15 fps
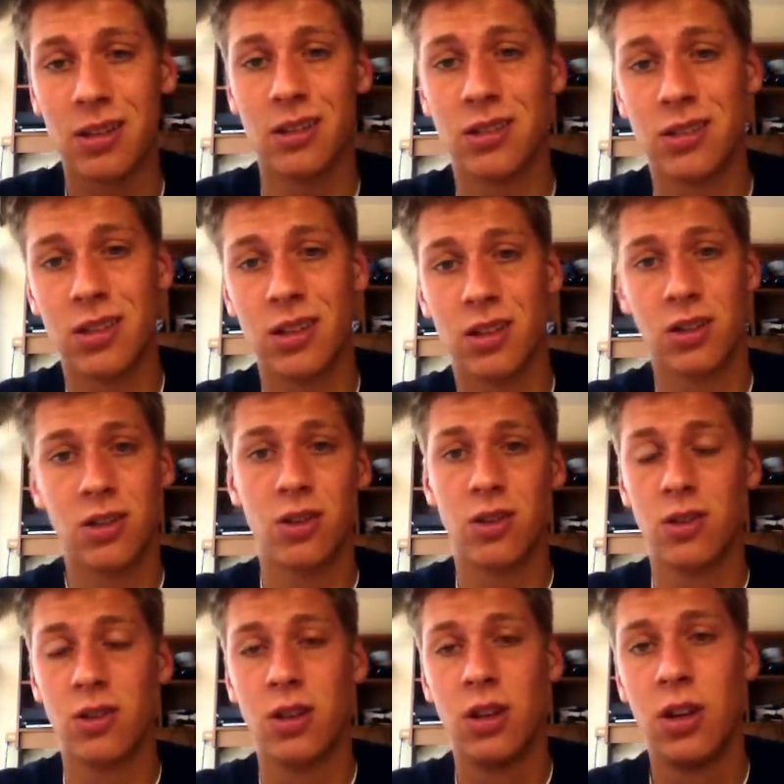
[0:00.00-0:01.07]
is
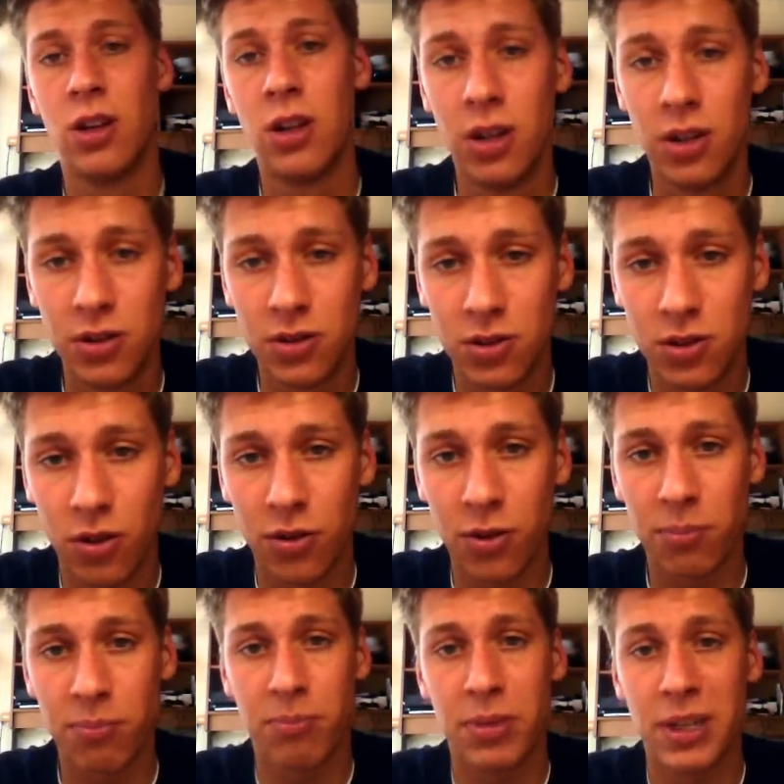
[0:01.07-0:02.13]
so if the
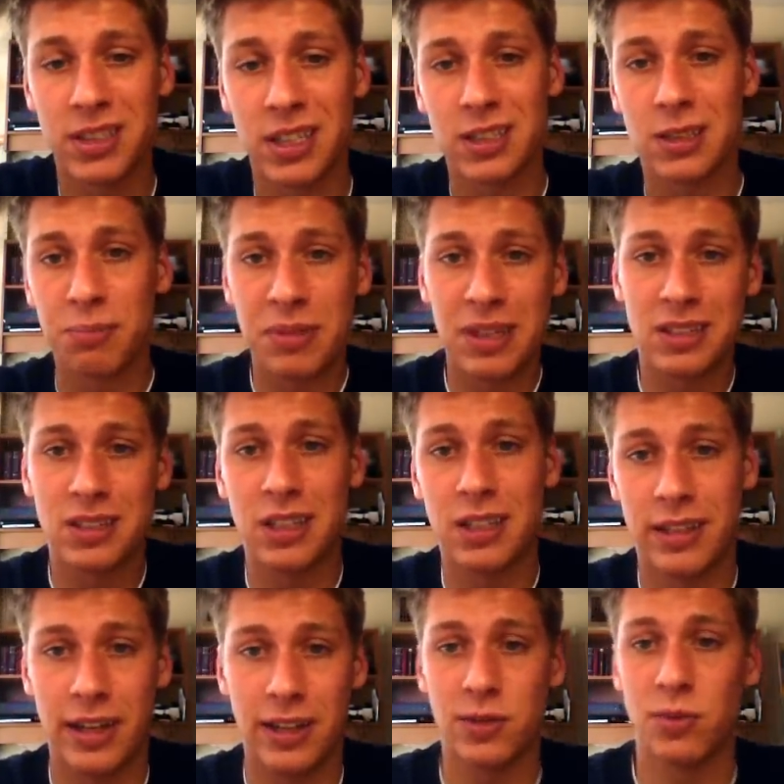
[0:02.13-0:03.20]
biscuit's missing,
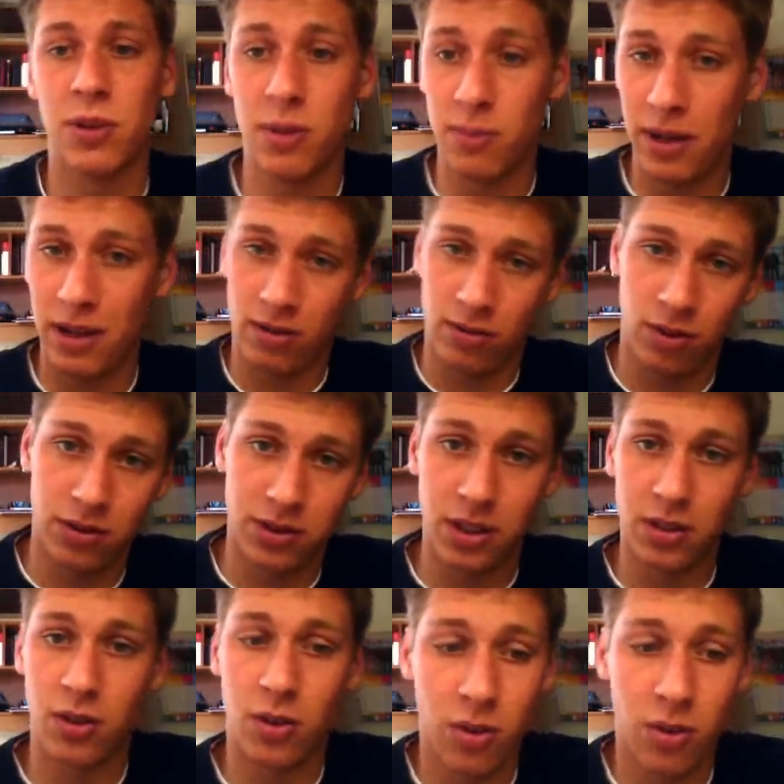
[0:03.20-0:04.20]
that's when the man falls down the